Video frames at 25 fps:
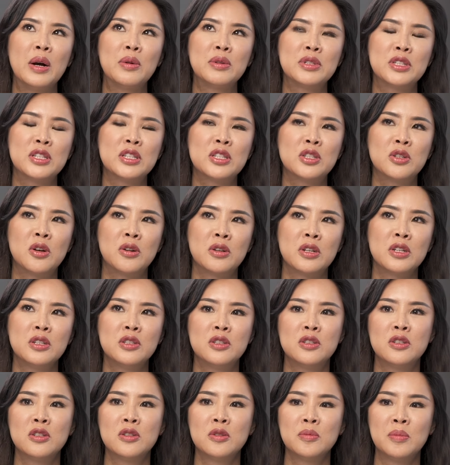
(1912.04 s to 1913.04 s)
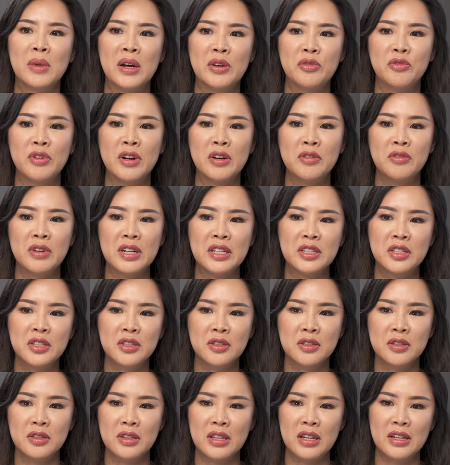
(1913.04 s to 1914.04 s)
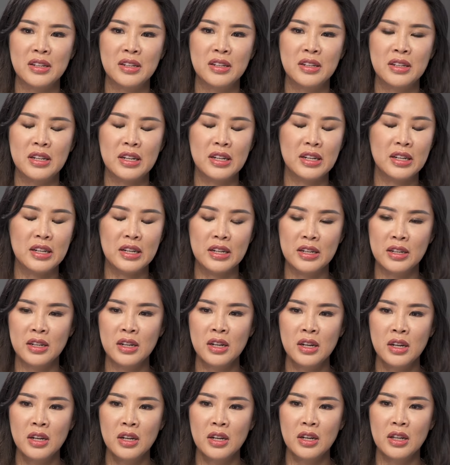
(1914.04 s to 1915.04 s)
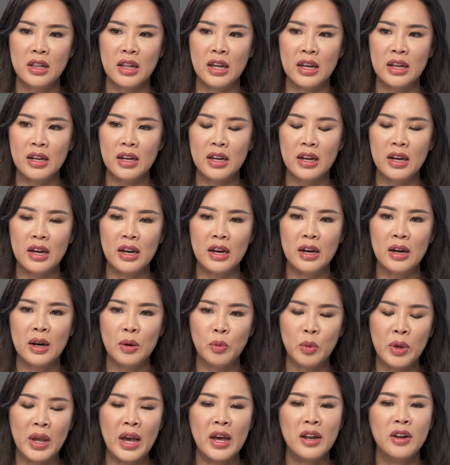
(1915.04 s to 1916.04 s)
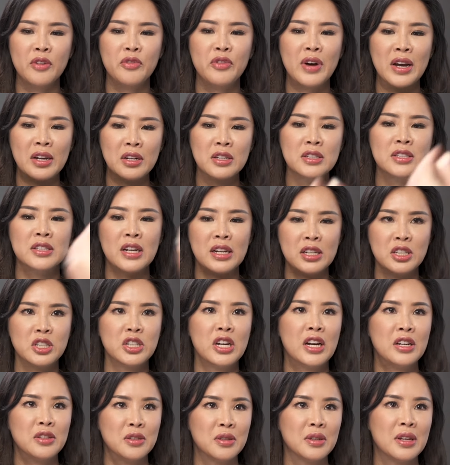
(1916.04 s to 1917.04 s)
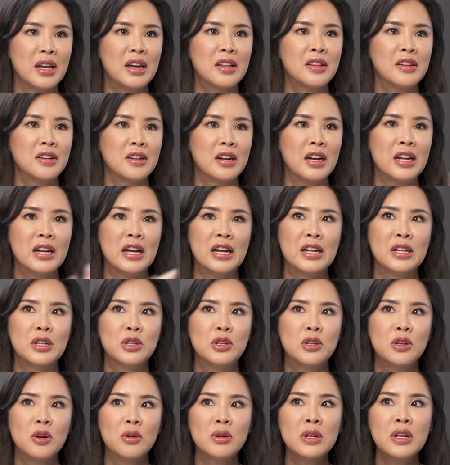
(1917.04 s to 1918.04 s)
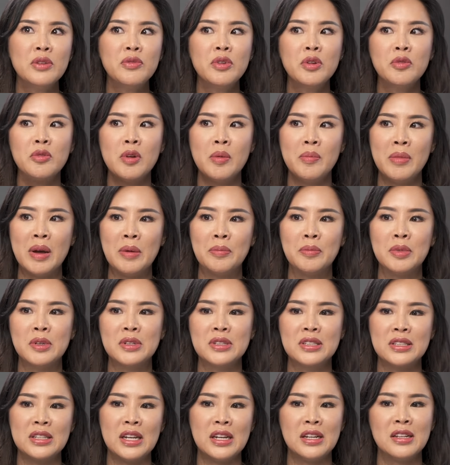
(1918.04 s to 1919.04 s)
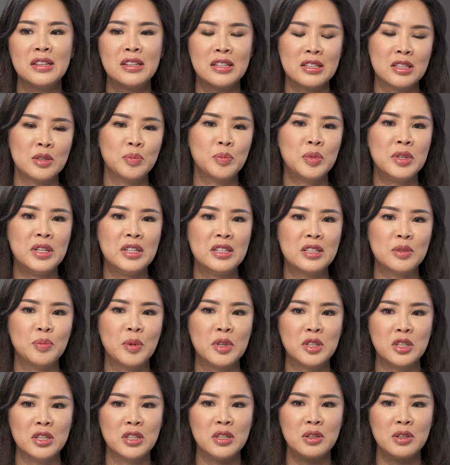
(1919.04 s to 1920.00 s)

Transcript: was just talking to my friend Rachel the other day, and we had a fireside chat together, and I don't even remember saying this piece, but